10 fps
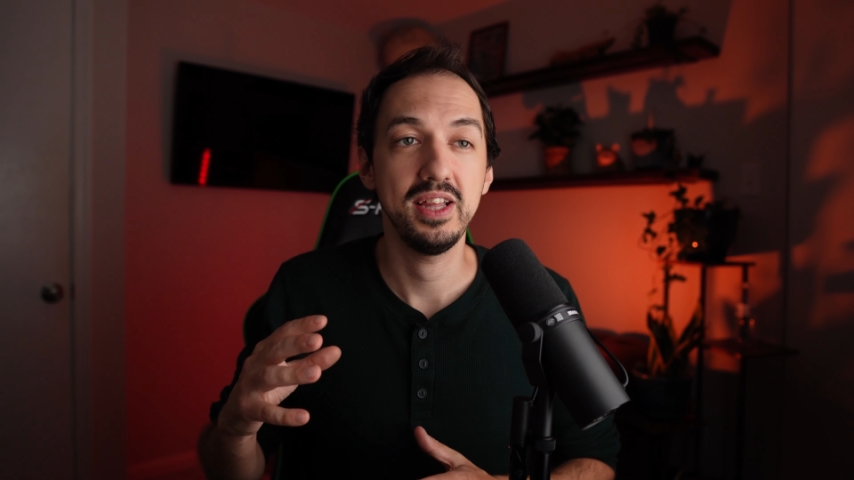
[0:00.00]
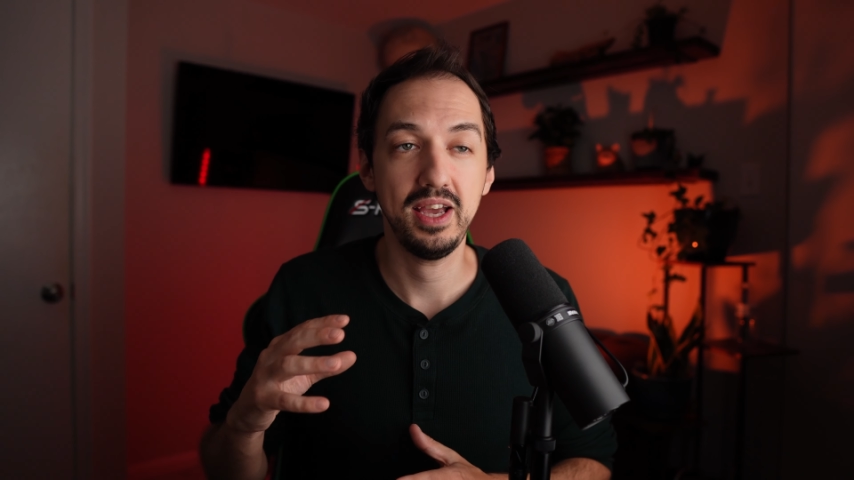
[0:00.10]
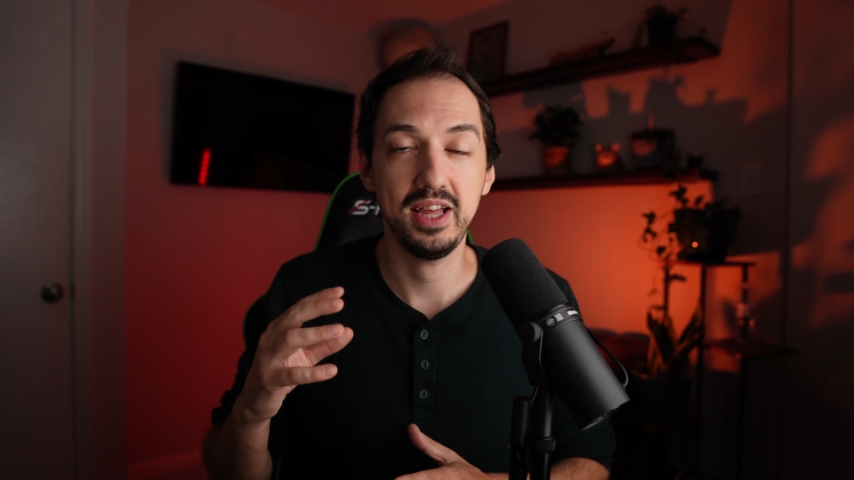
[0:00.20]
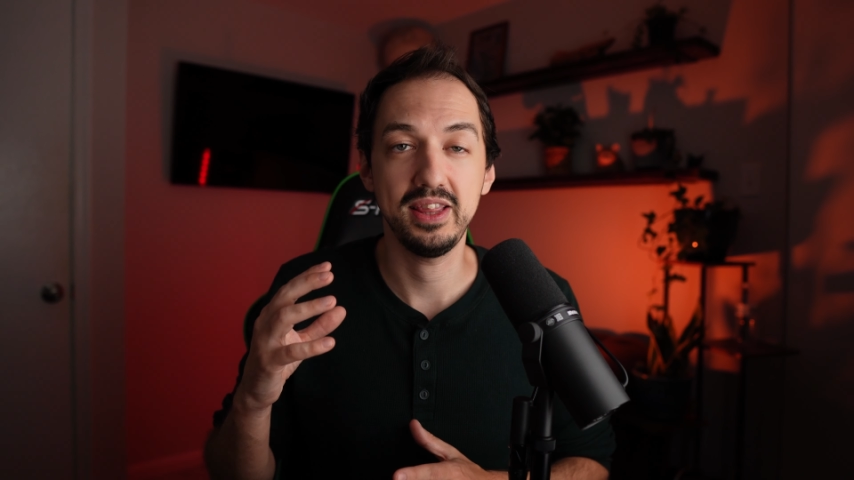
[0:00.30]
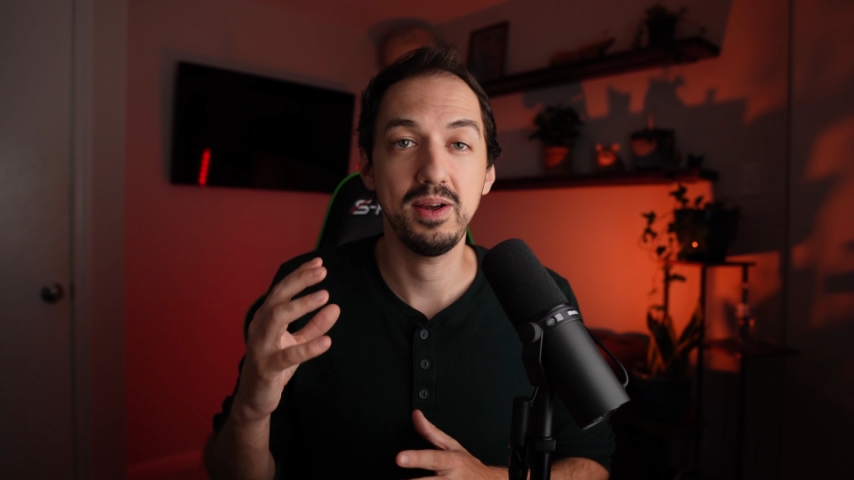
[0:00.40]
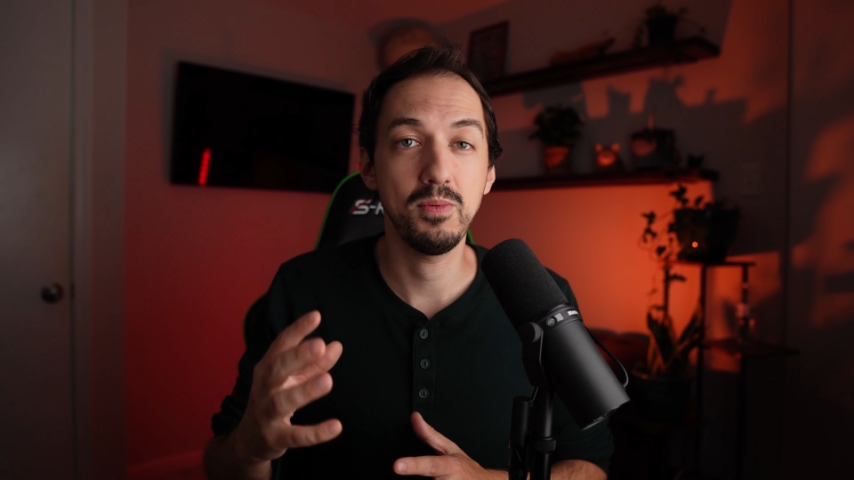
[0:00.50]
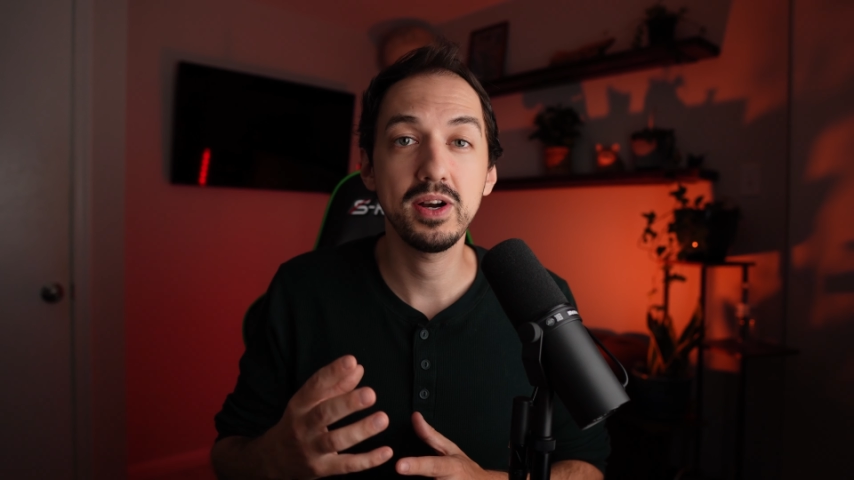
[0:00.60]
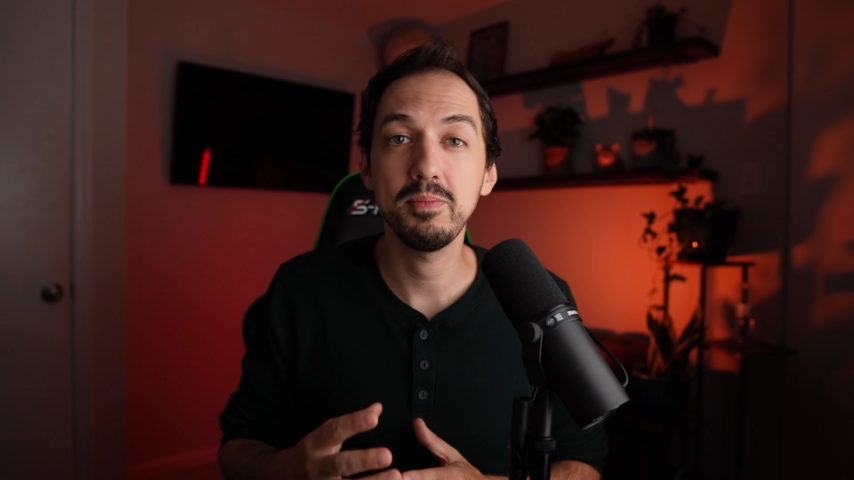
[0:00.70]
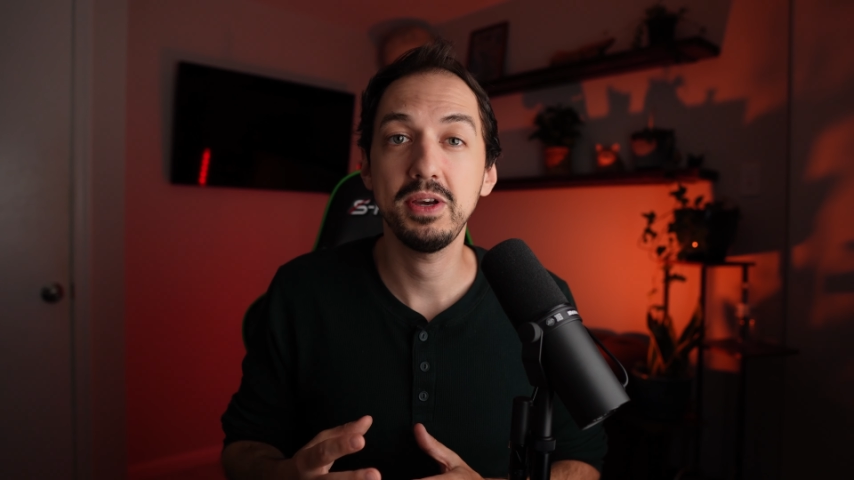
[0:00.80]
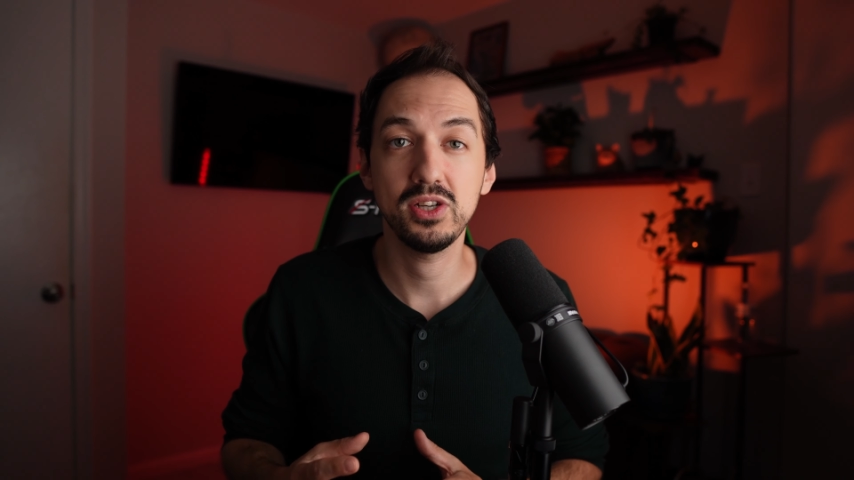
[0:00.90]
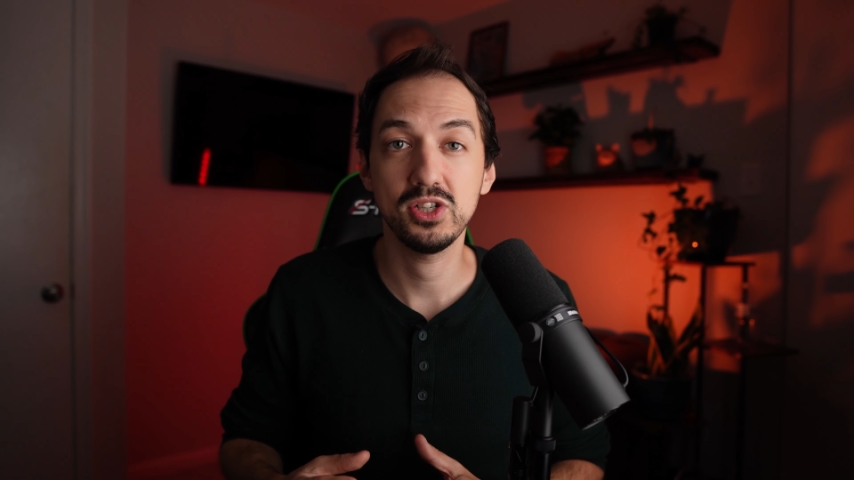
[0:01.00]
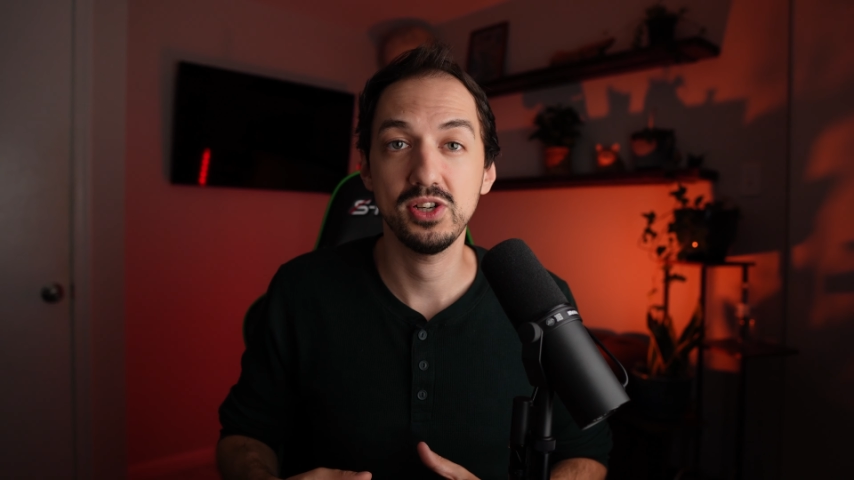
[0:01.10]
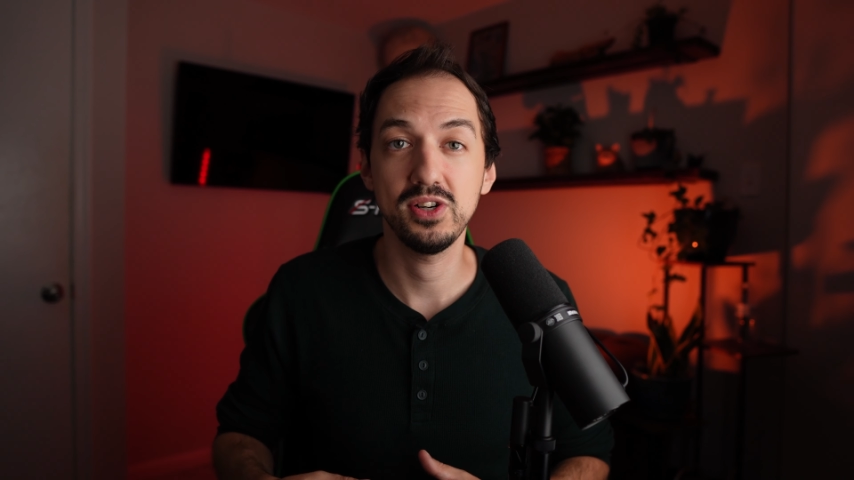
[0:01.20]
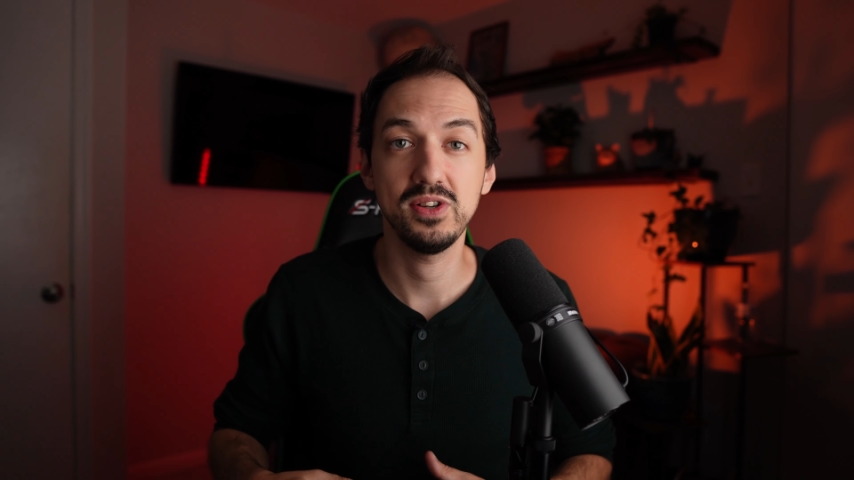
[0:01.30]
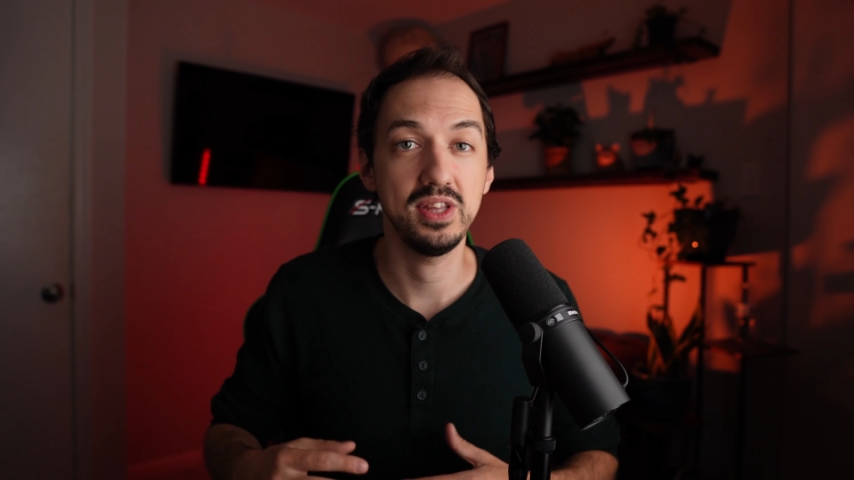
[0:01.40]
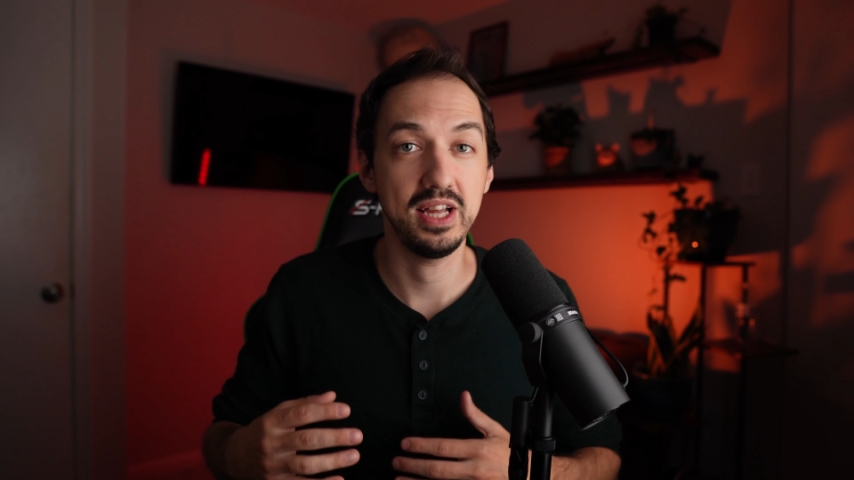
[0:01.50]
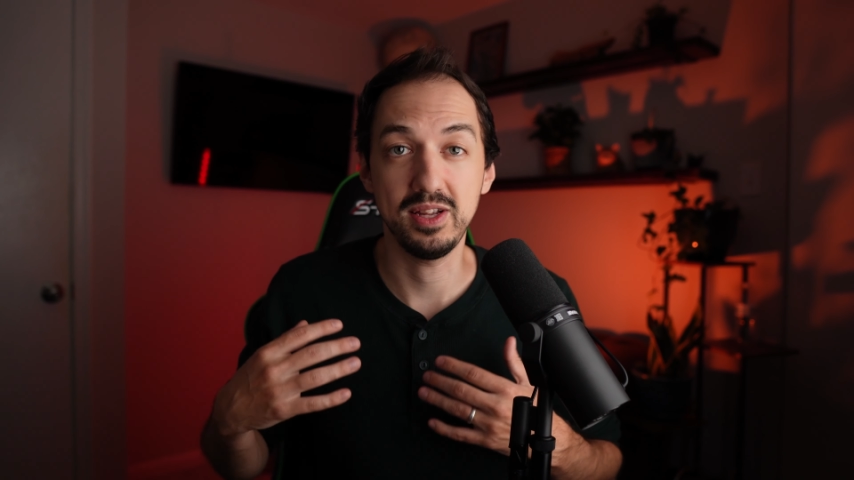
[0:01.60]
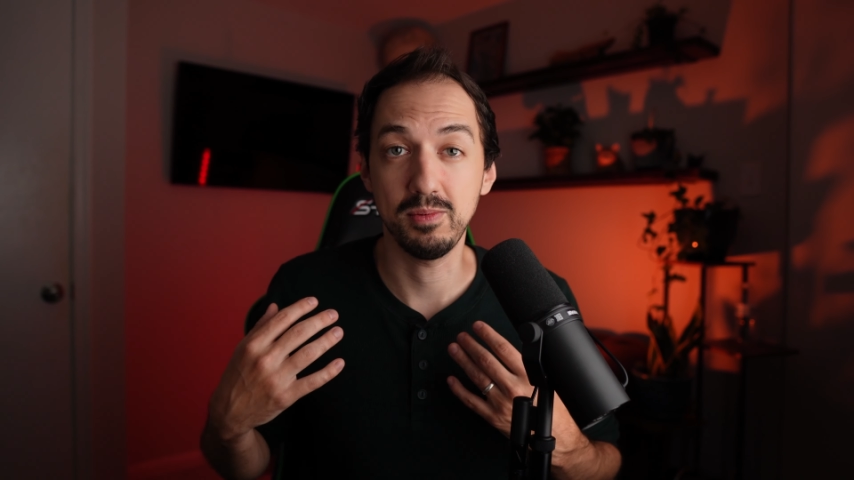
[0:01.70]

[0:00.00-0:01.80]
and they want to make sure that